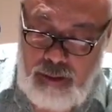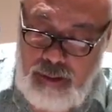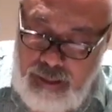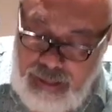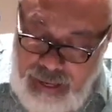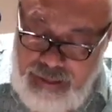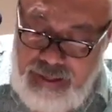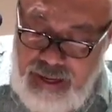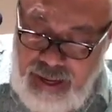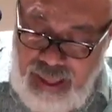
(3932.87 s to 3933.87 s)
They
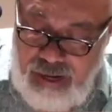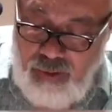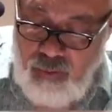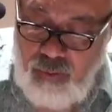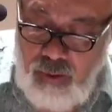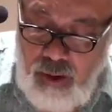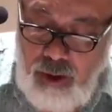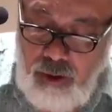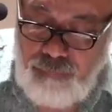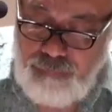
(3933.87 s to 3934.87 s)
carry a halo
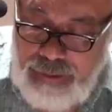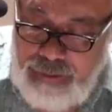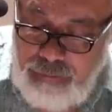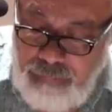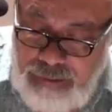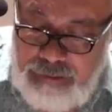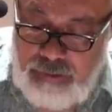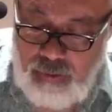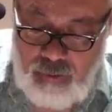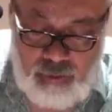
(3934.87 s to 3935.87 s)
of
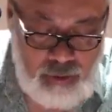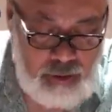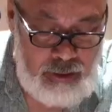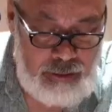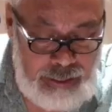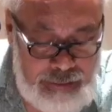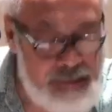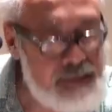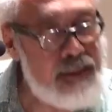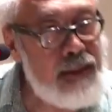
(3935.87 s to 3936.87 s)
pentimento, that
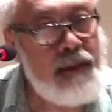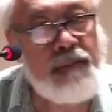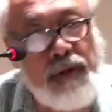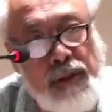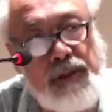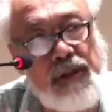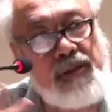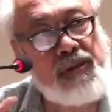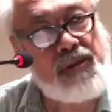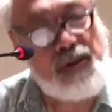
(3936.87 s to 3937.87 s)
is,
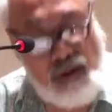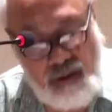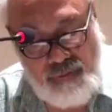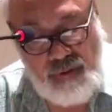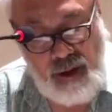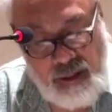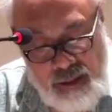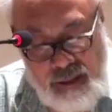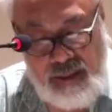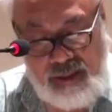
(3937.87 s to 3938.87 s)
emergence of
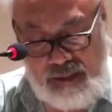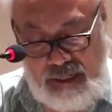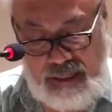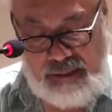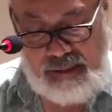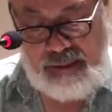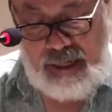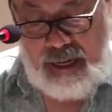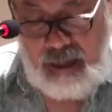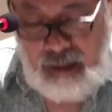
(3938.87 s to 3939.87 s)
earlier shapes,
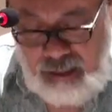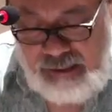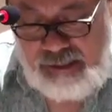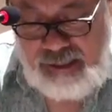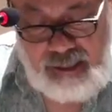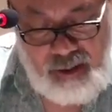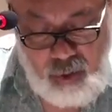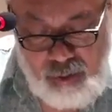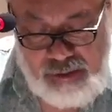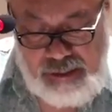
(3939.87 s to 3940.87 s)
casting a
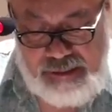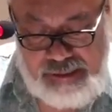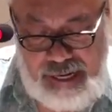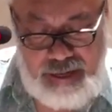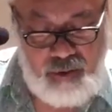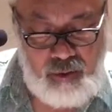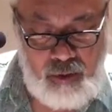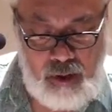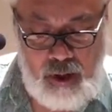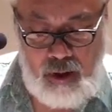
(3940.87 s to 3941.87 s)
ghostly shadow
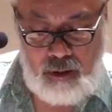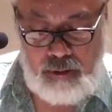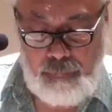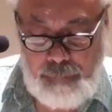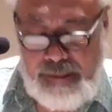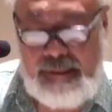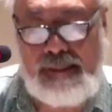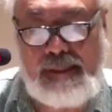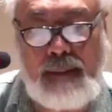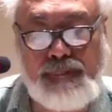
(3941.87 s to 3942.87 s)
on the
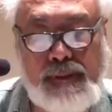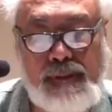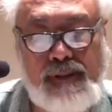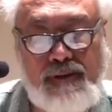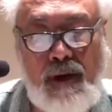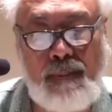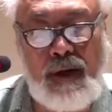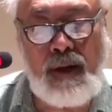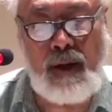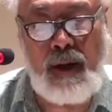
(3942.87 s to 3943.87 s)
present's absence
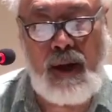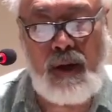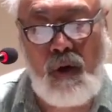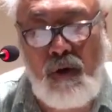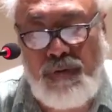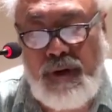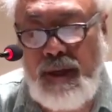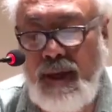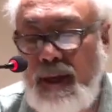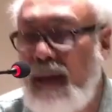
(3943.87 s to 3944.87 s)
drama and
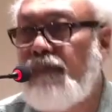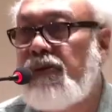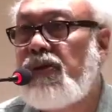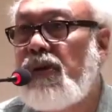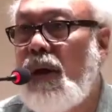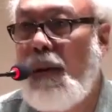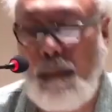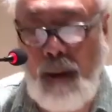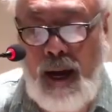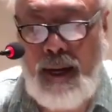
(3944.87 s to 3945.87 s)
offering a glimpse
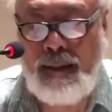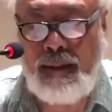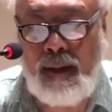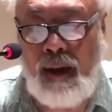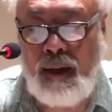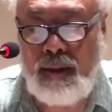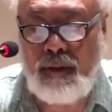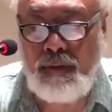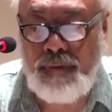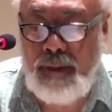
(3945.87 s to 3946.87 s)
behind the
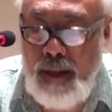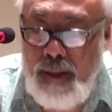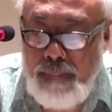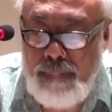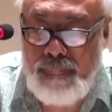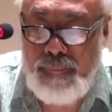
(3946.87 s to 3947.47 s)
curtain of time.